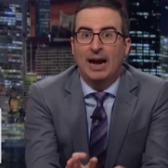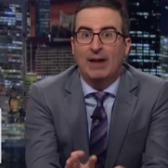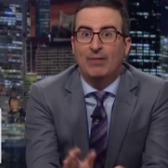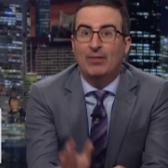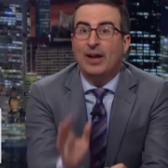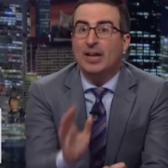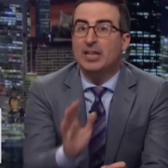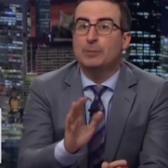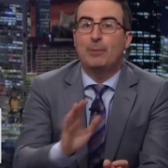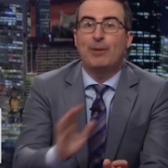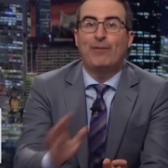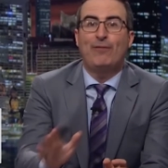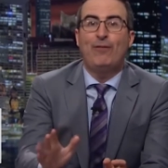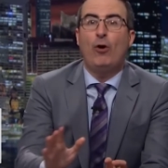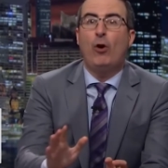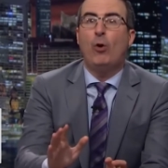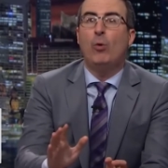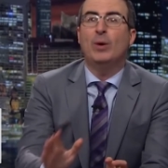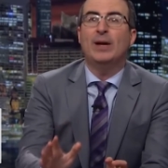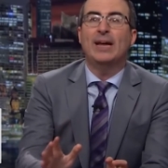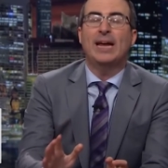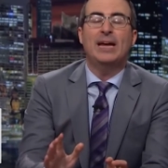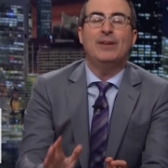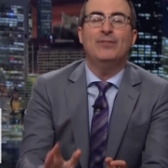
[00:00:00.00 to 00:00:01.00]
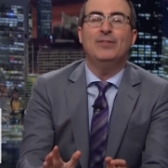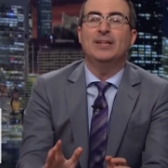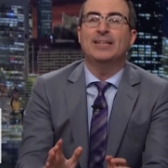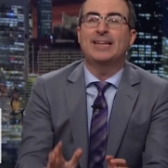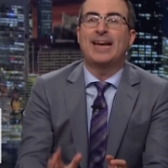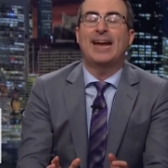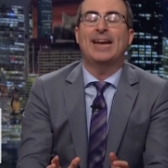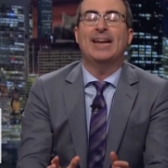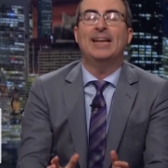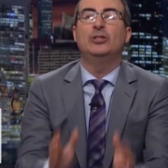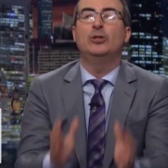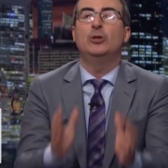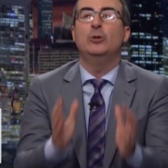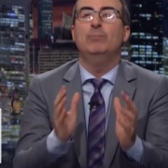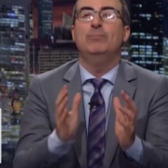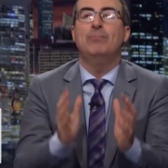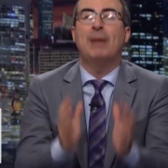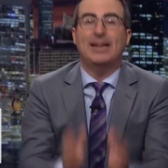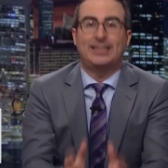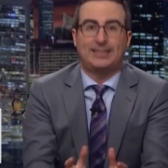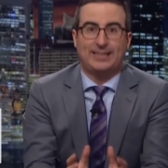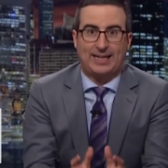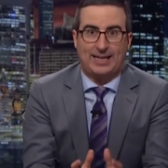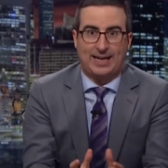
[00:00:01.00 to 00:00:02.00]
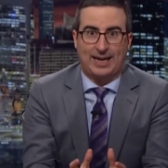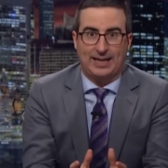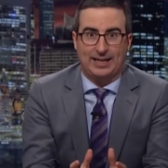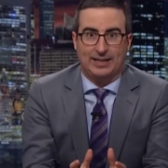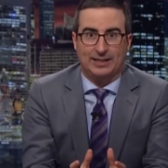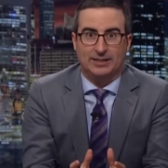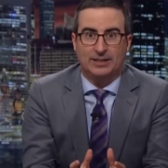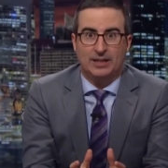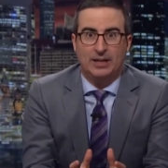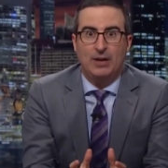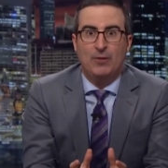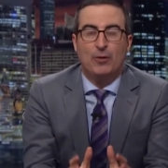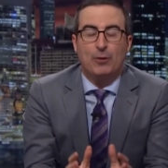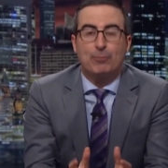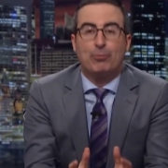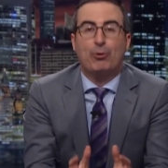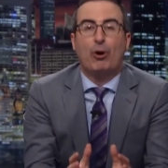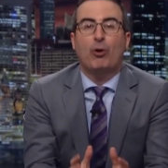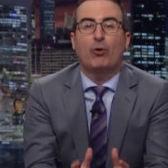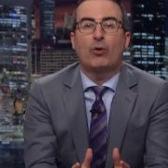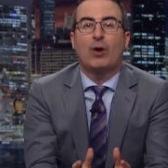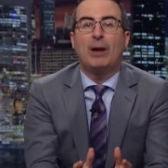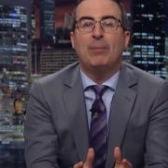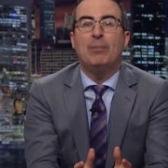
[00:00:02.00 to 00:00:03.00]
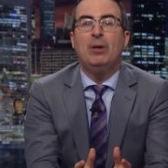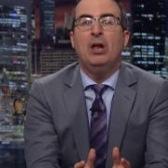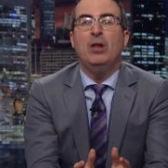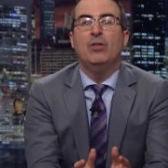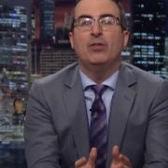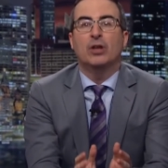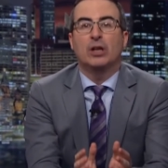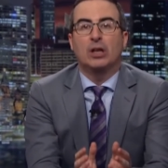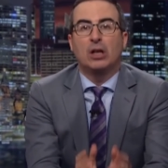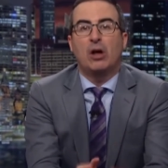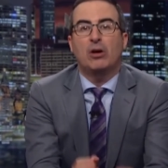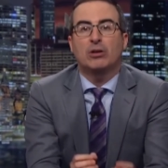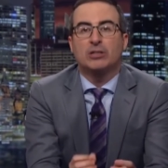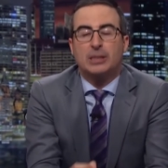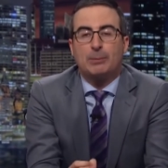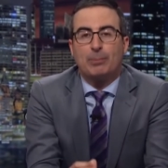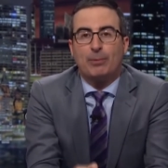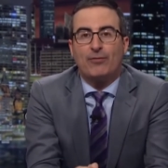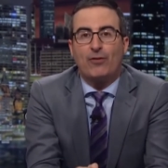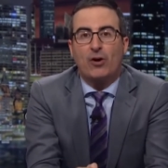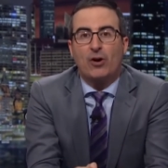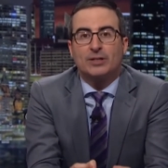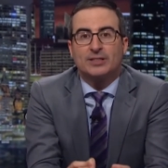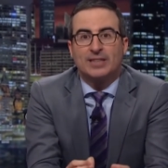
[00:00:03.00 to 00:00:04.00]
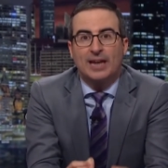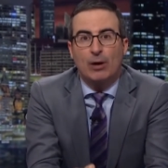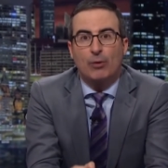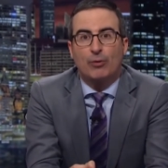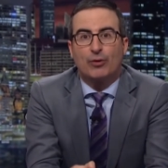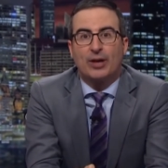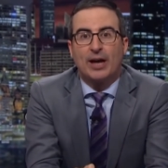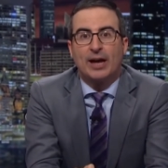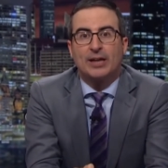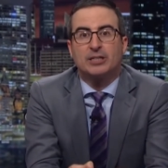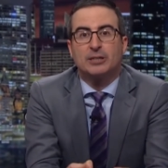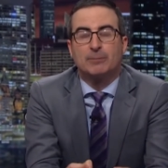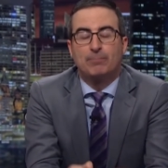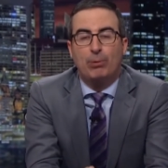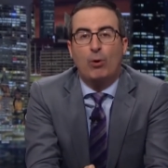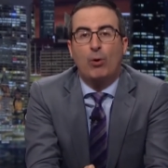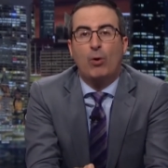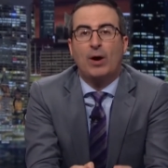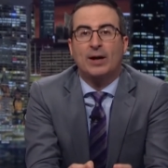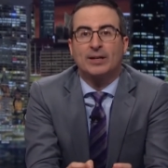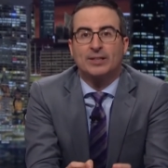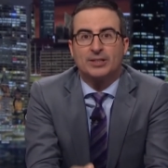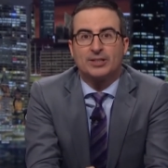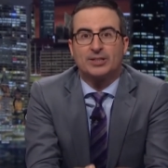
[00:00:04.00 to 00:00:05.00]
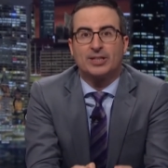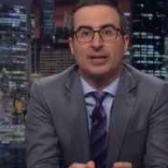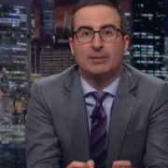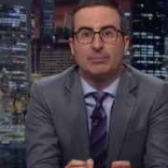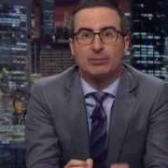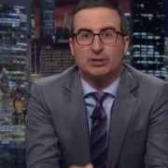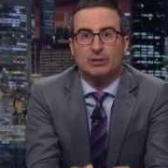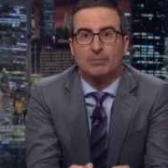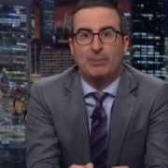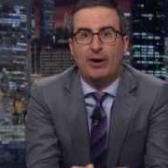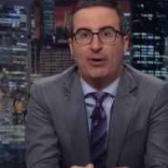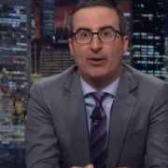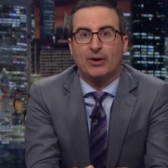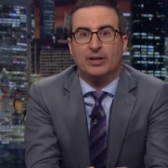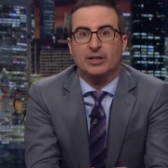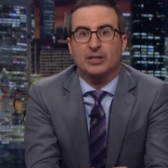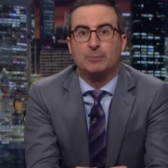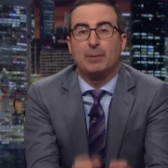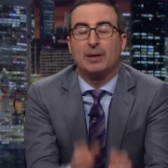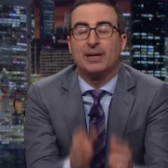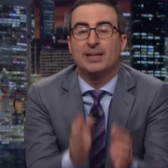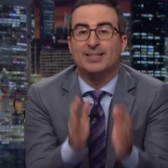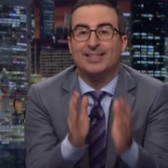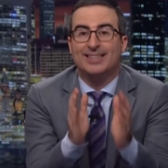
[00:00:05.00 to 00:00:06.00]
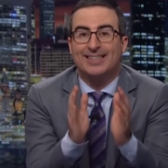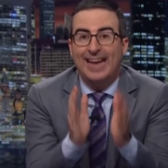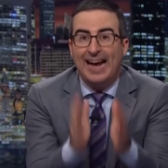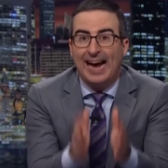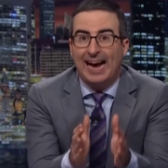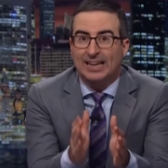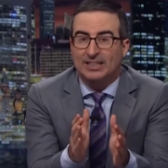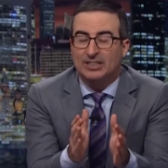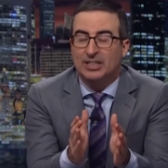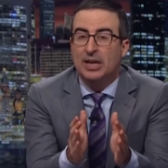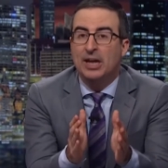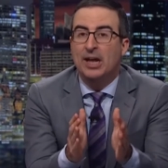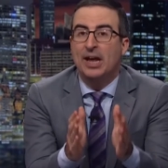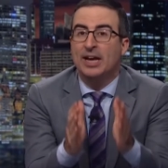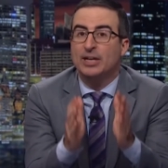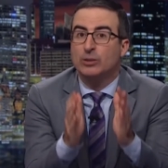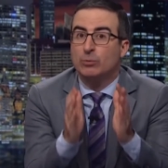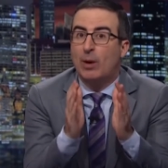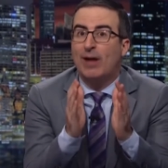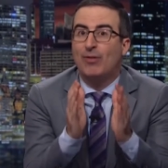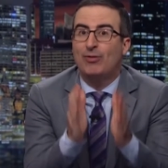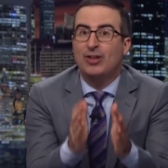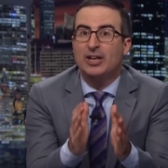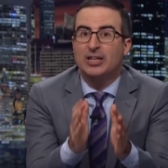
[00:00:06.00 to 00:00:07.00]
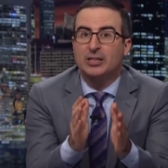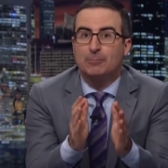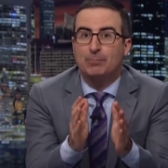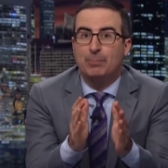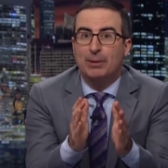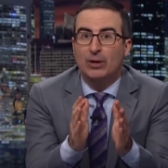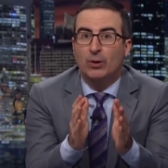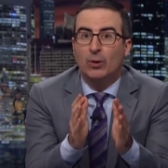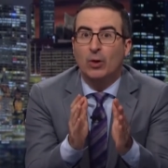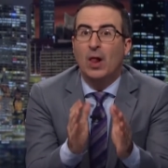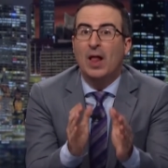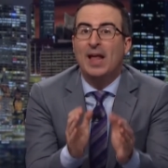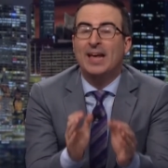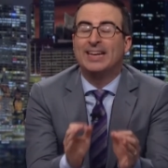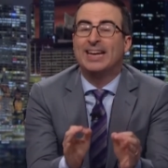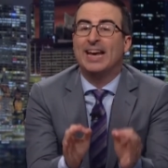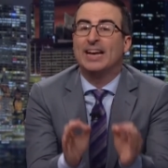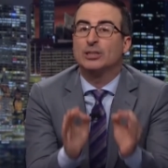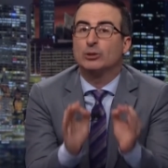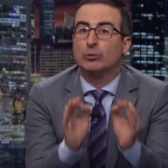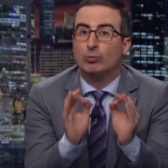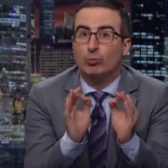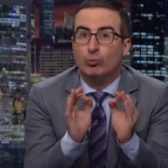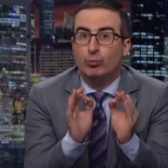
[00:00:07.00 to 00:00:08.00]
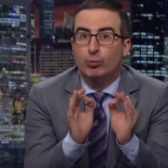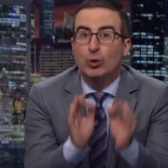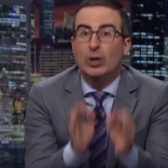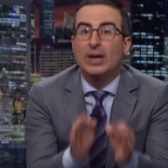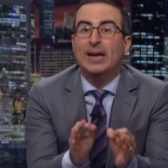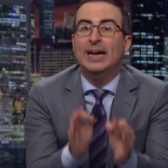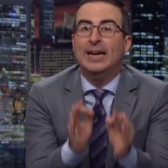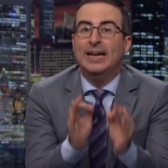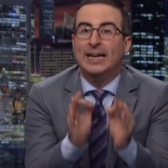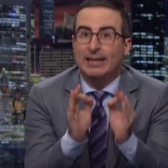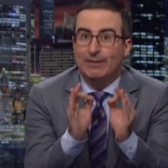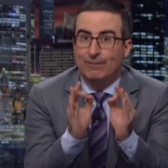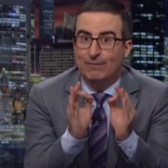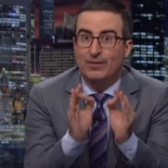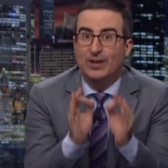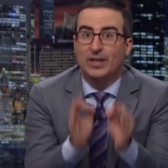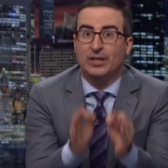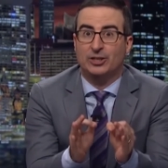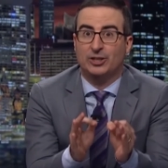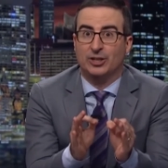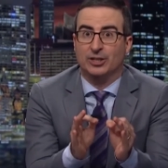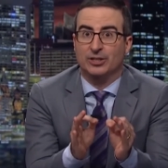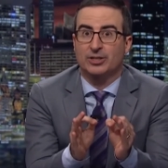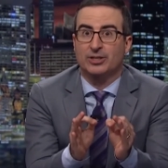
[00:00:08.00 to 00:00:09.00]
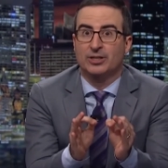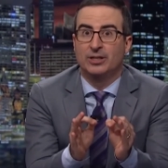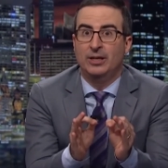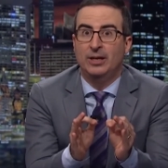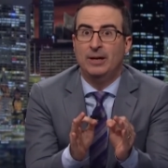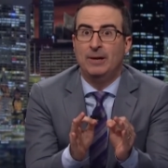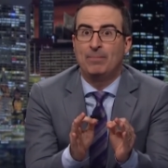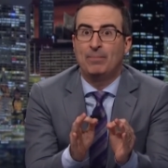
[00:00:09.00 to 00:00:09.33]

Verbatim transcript: And that is before we even get into Medicaid, the program that largely provides healthcare to poor and disabled Americans, because that is where this bill gets really vicious.